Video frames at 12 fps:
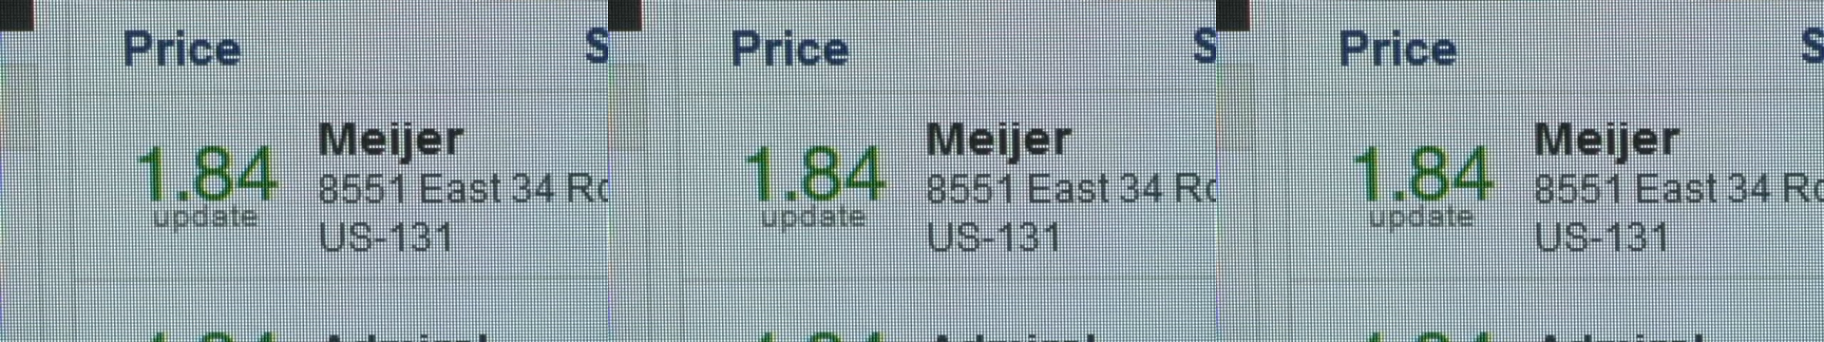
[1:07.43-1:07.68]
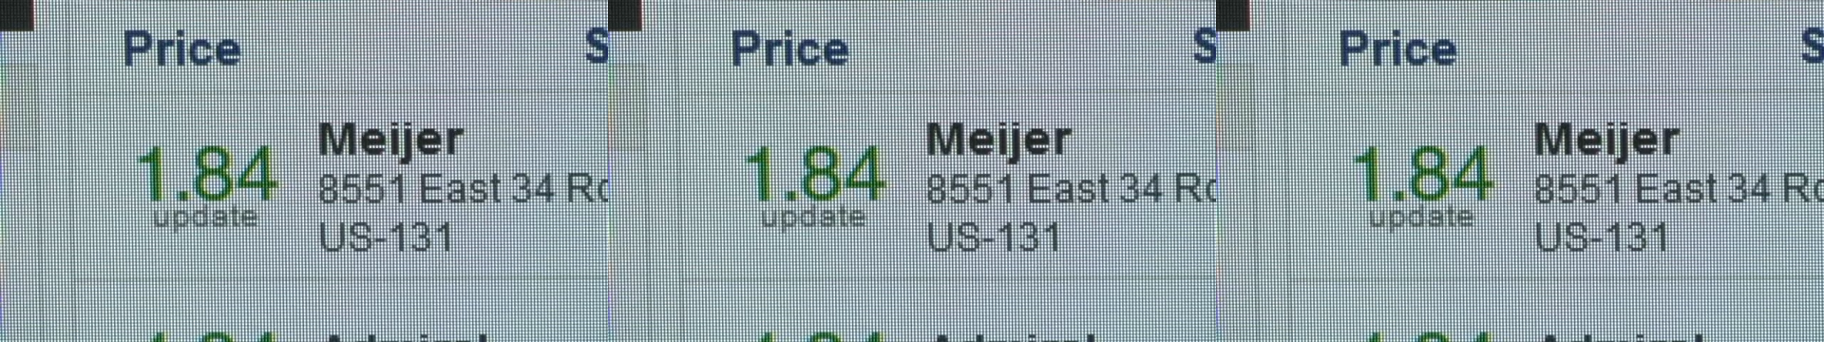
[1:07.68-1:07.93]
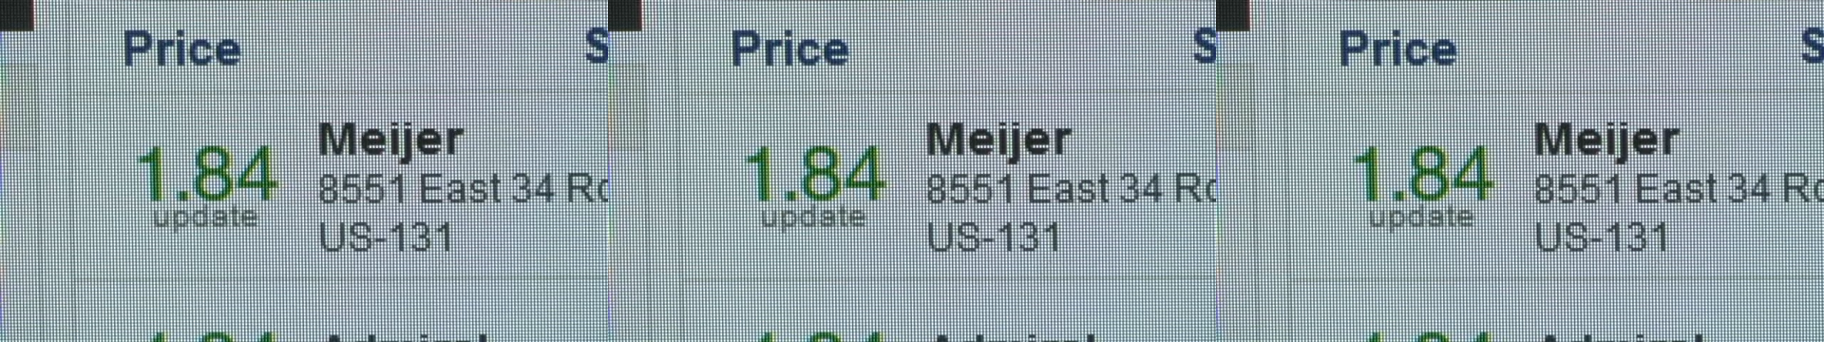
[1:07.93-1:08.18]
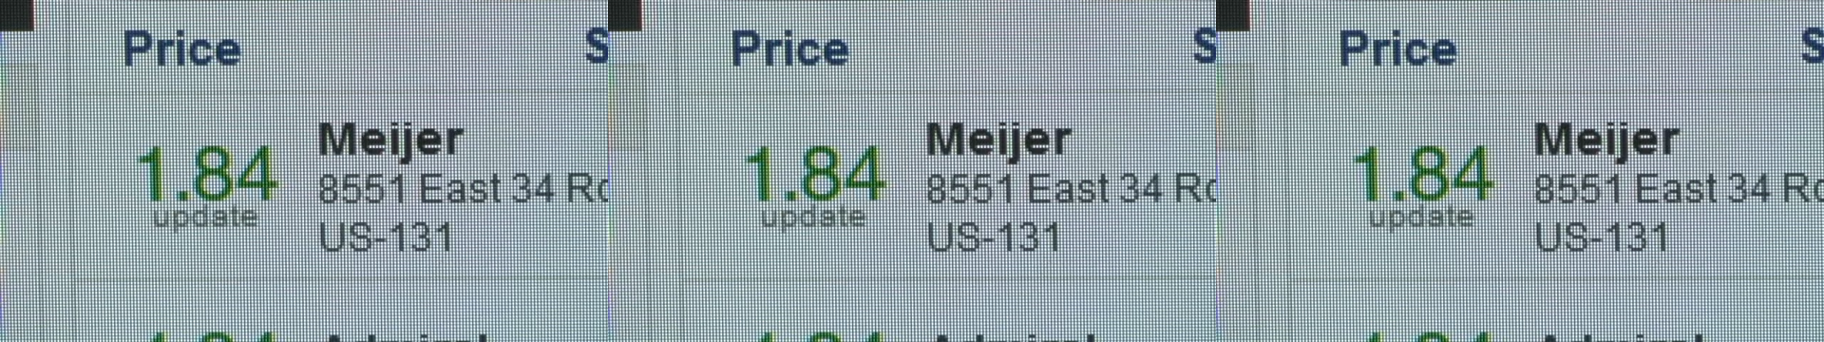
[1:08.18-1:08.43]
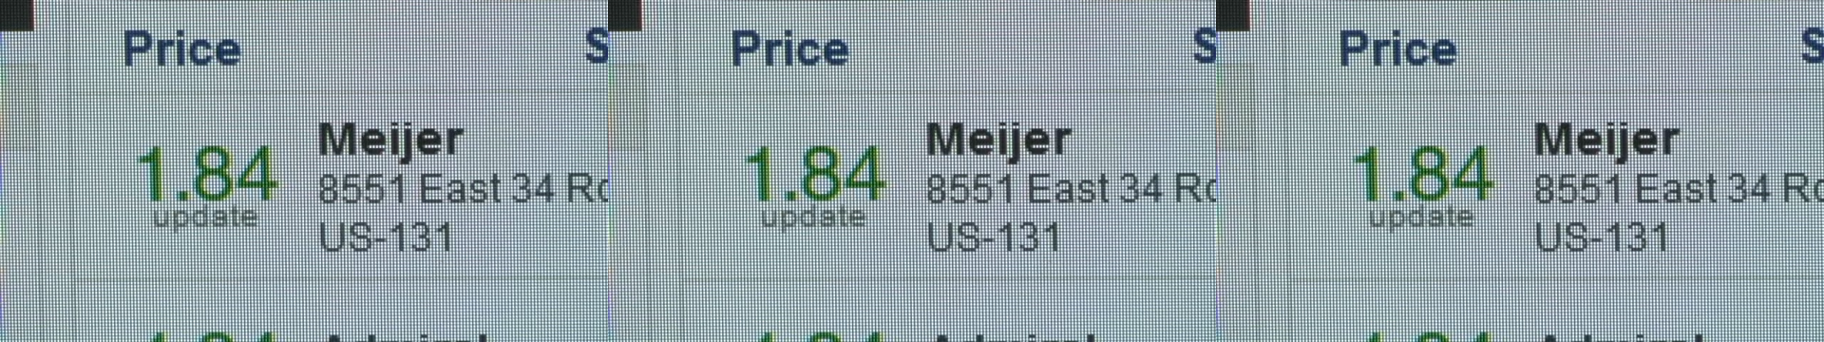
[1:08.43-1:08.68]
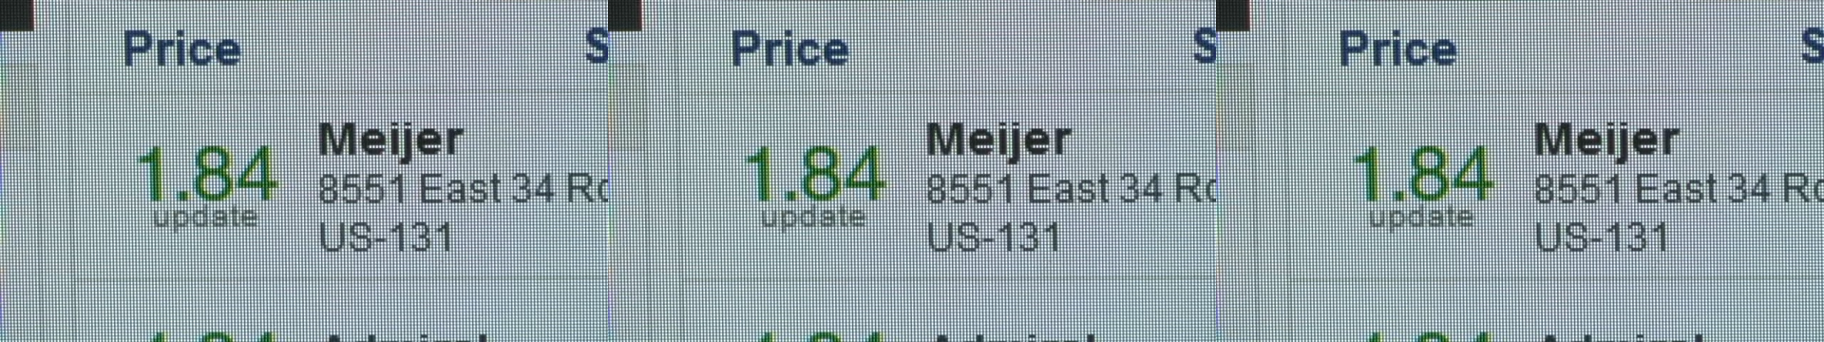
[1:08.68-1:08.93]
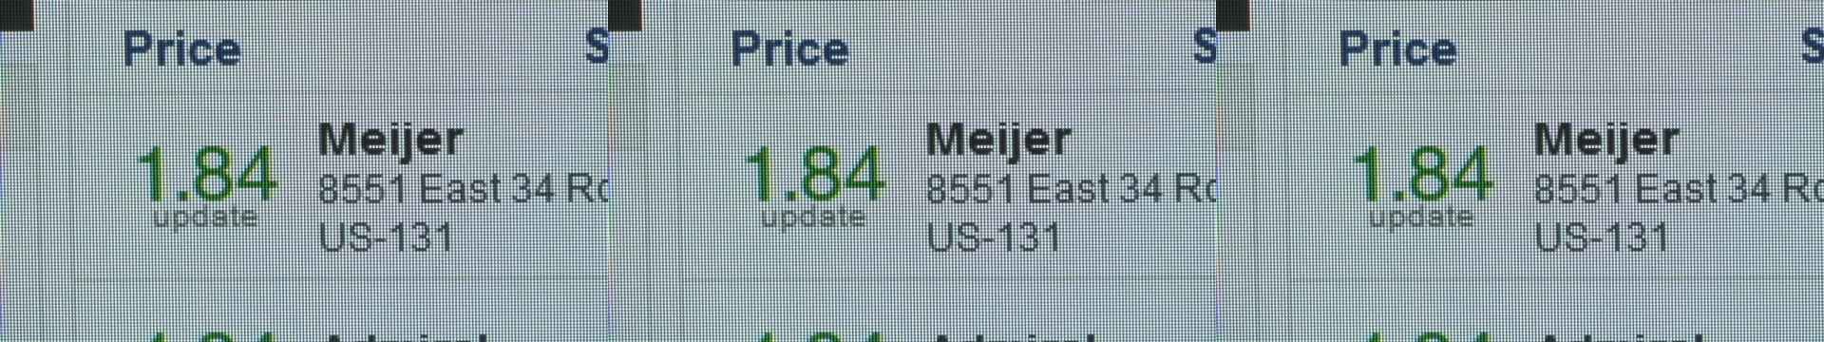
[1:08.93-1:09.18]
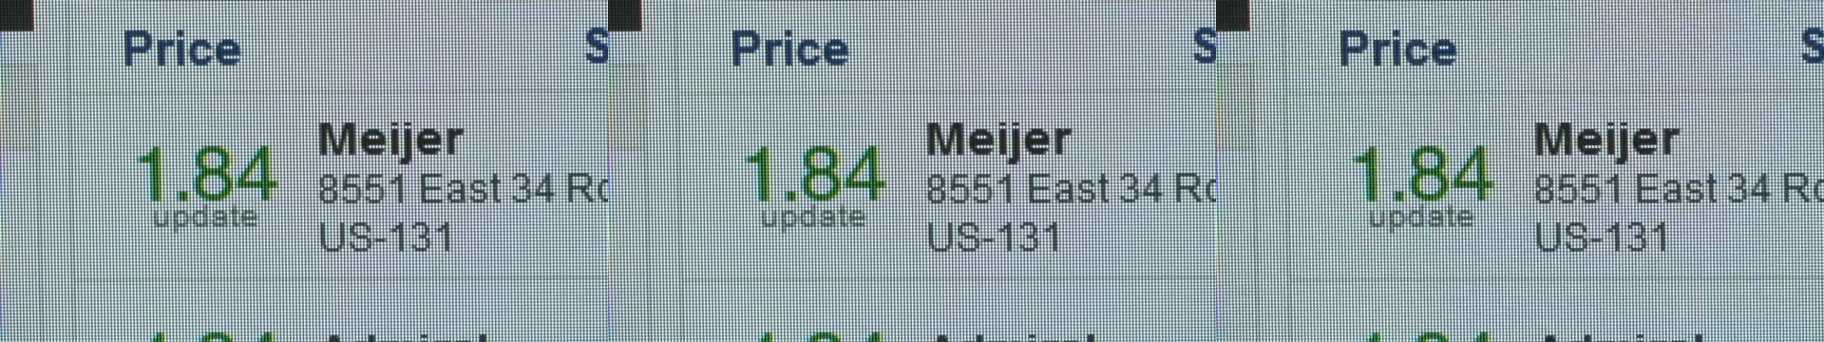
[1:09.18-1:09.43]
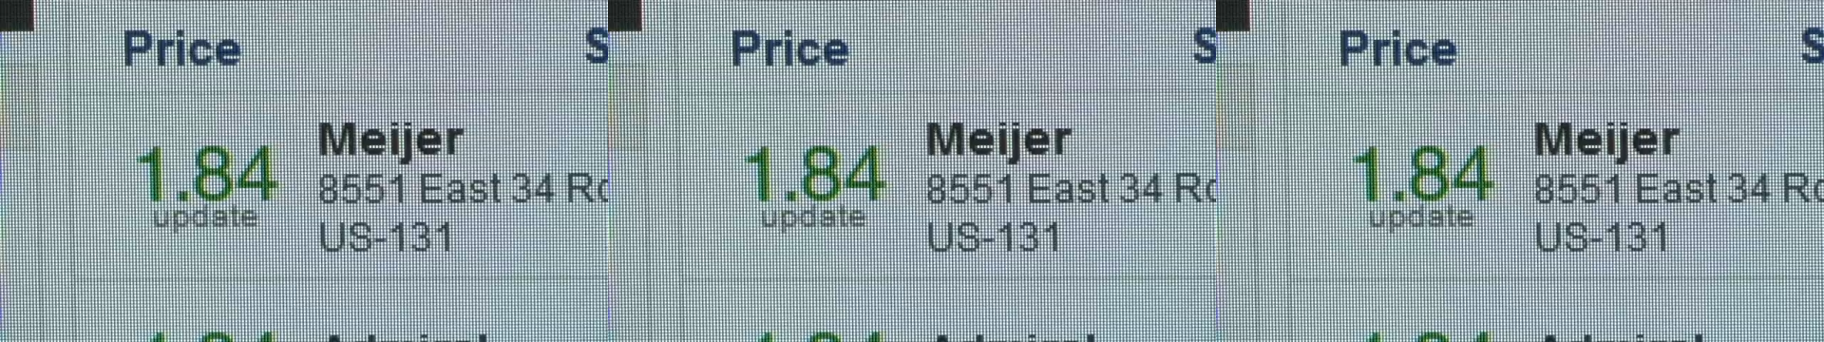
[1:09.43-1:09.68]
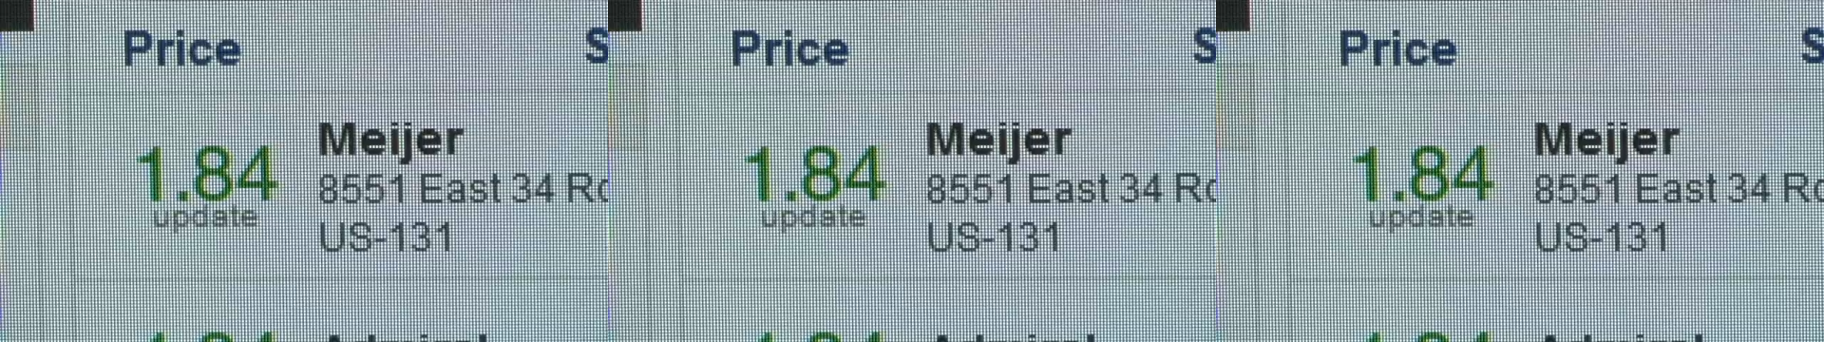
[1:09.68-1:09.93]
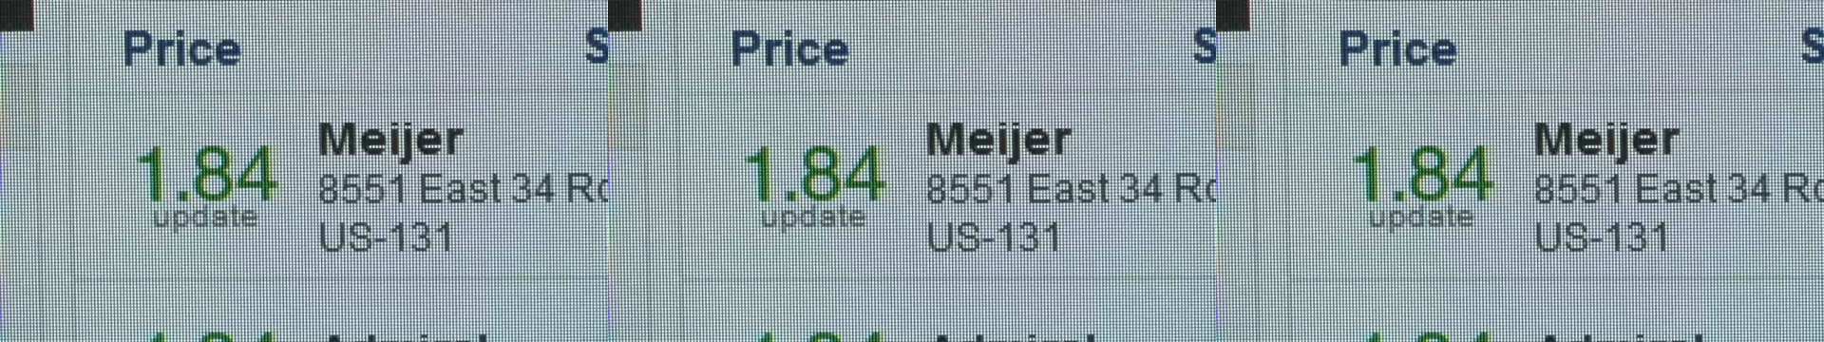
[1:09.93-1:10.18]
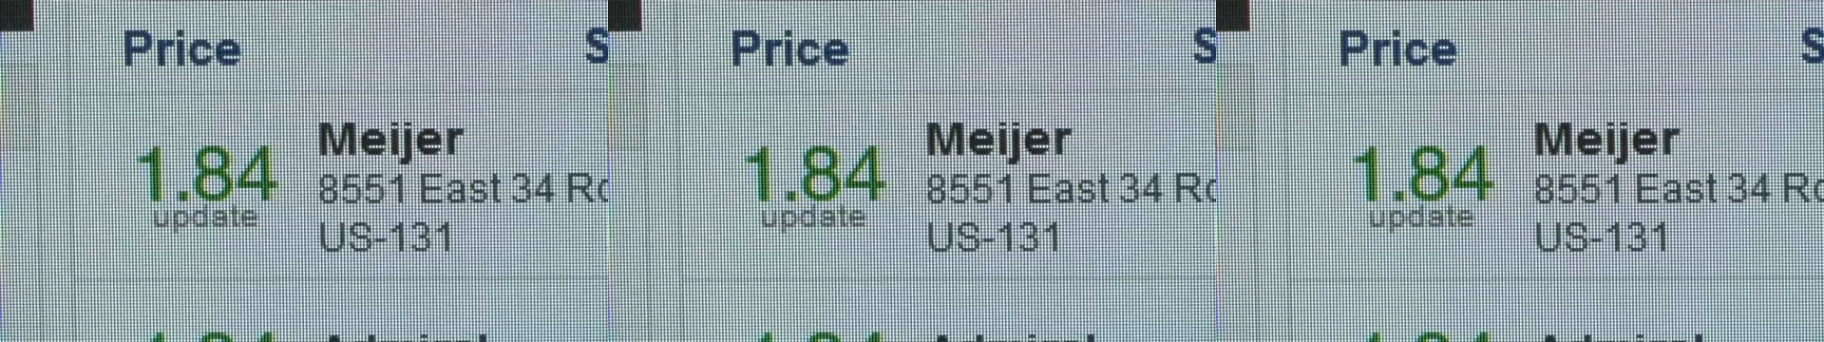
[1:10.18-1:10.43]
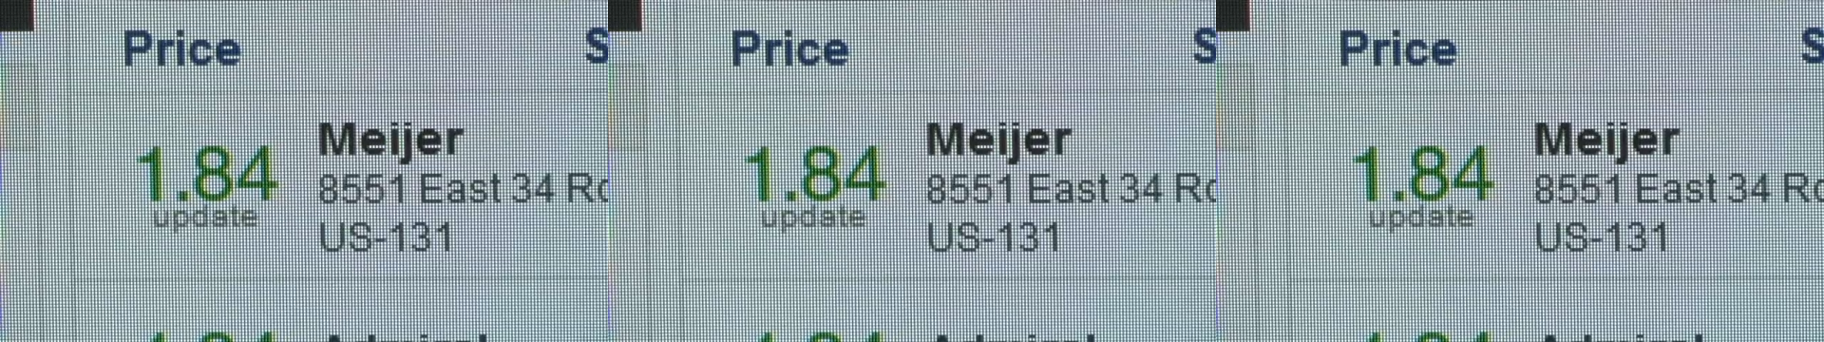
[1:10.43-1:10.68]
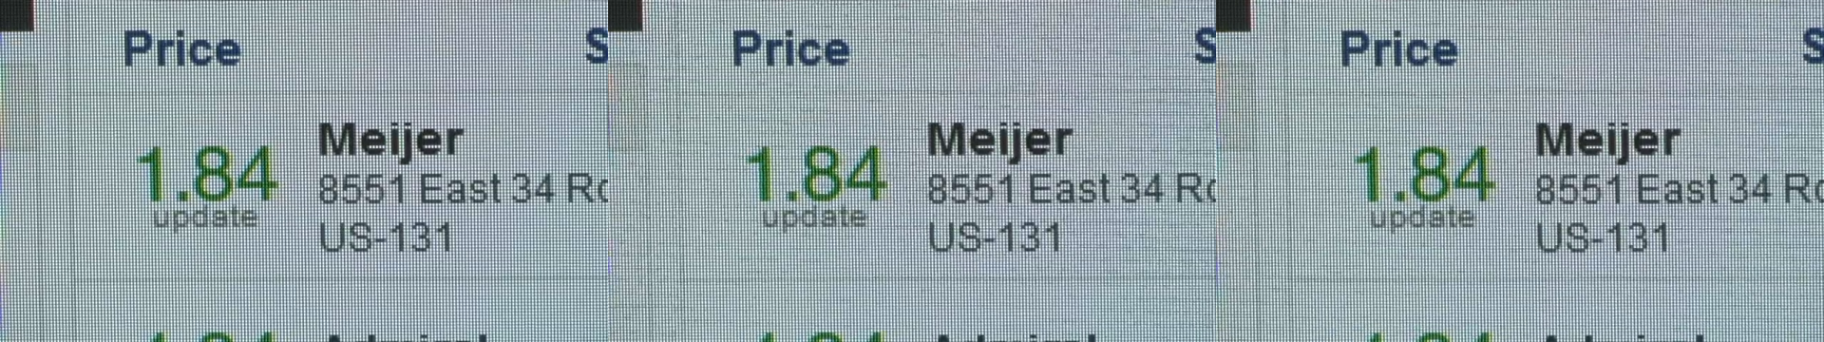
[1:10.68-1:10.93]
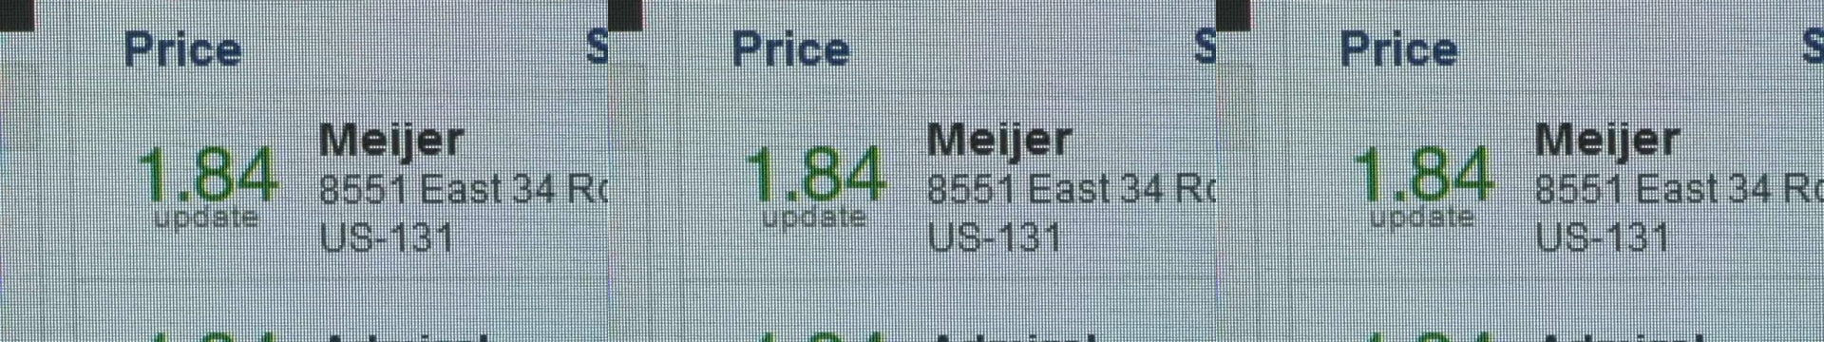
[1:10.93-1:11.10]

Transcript: (no speaker visible)